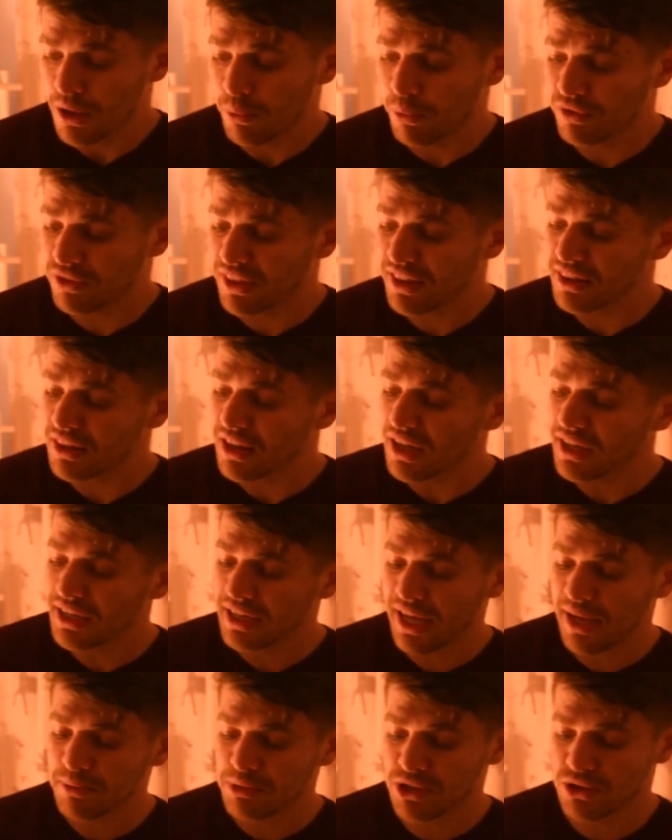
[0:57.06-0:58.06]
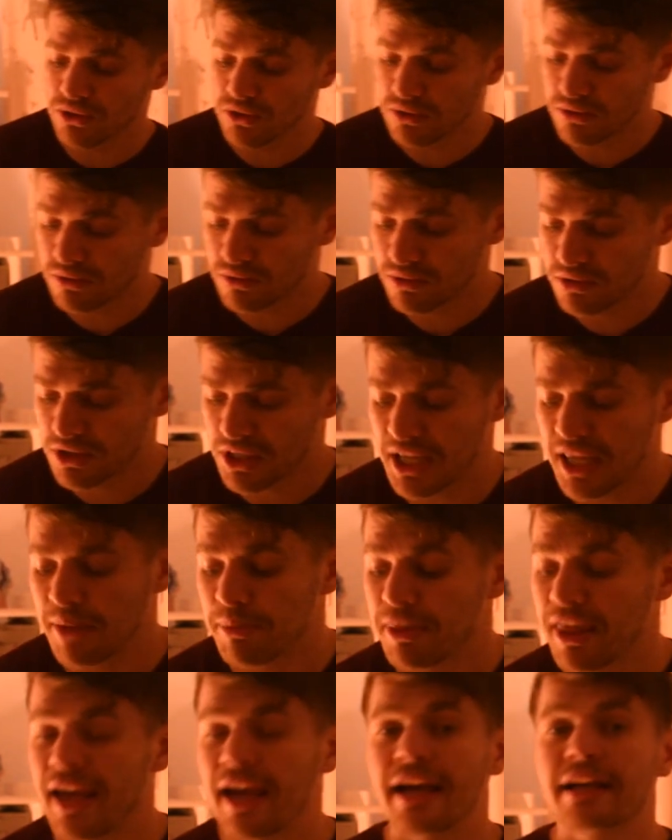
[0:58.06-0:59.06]
with their nightcaps on to
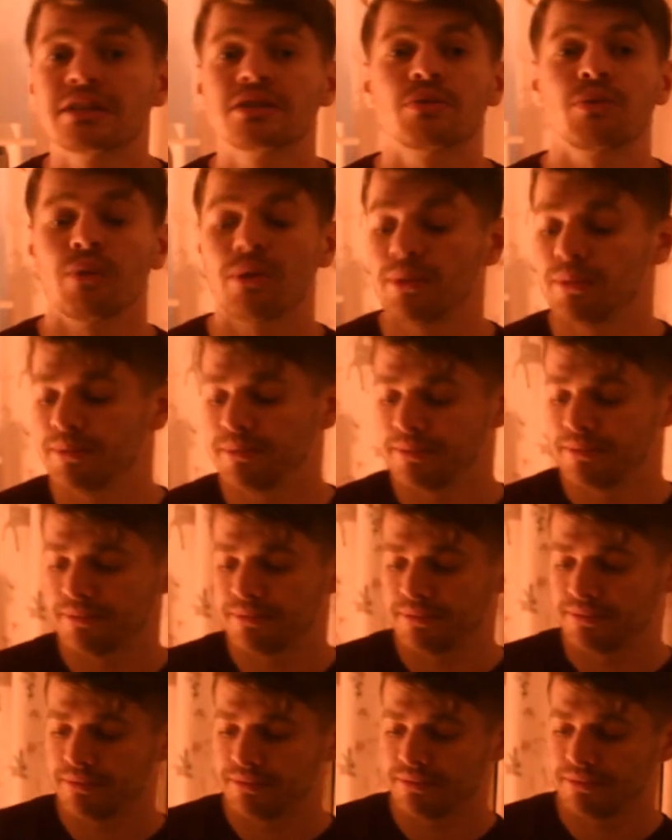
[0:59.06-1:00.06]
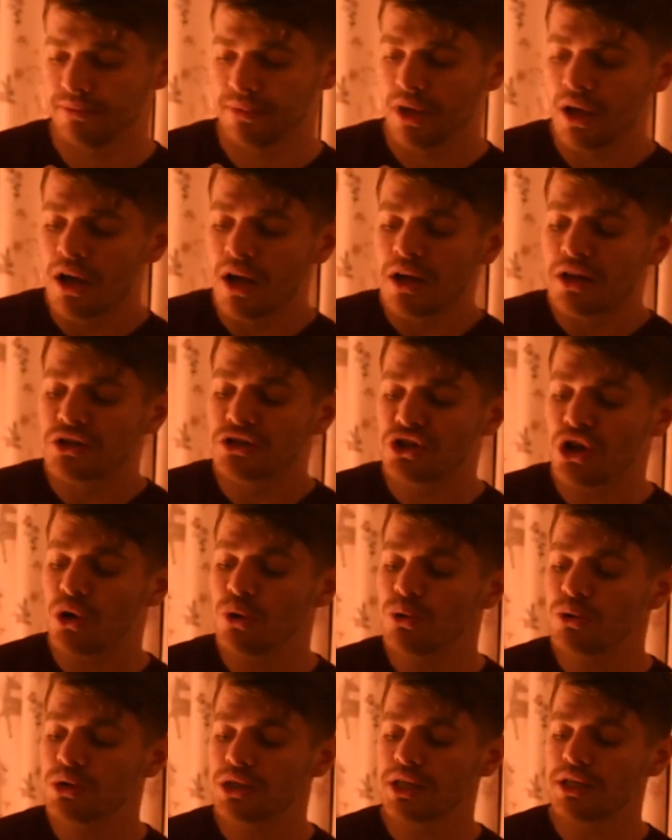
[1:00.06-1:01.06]
keep their heads warm,
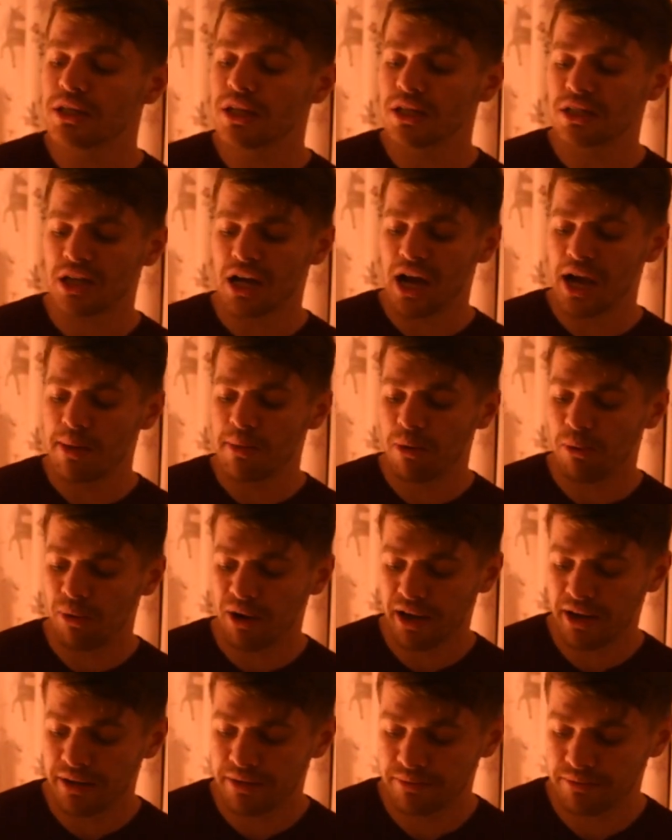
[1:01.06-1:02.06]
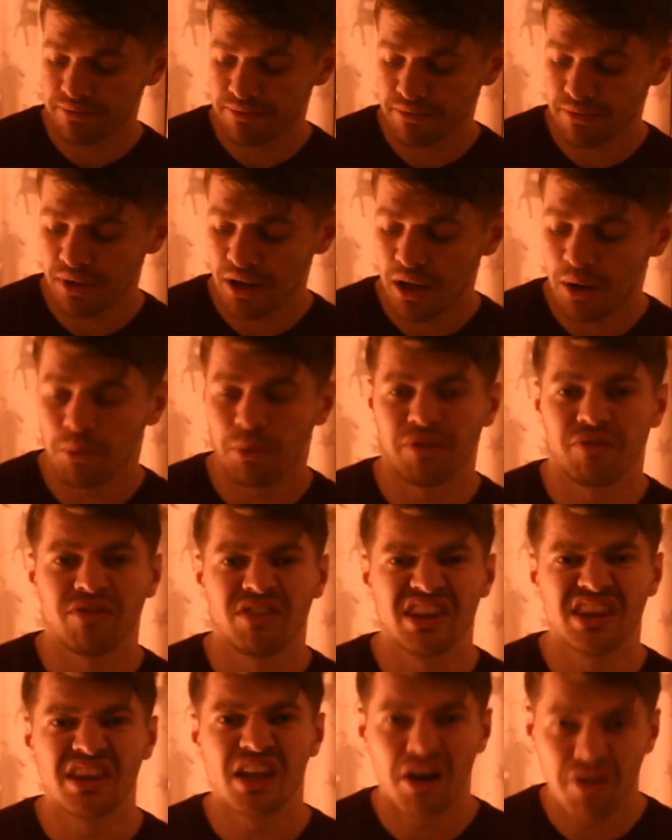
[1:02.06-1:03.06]
dozing the time away with
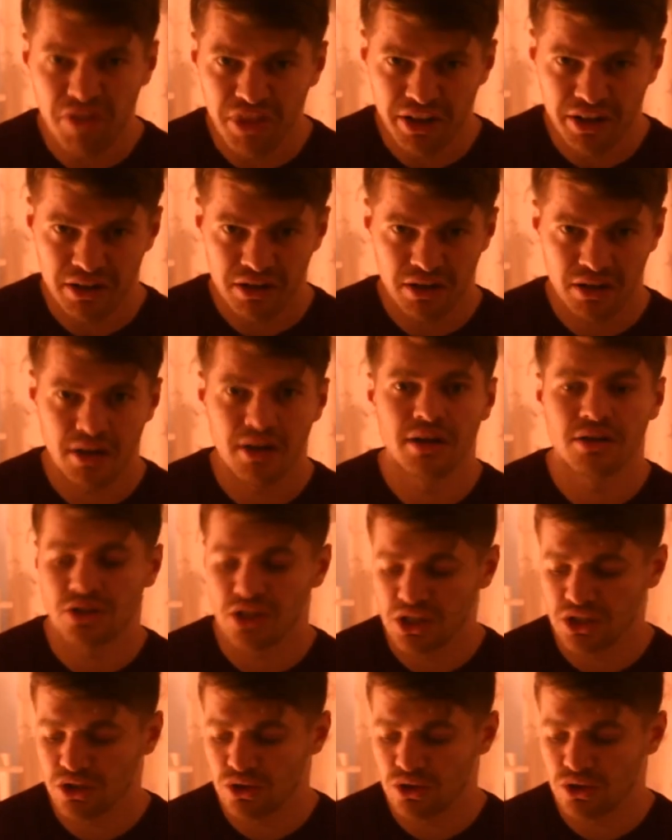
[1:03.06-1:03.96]
nothing to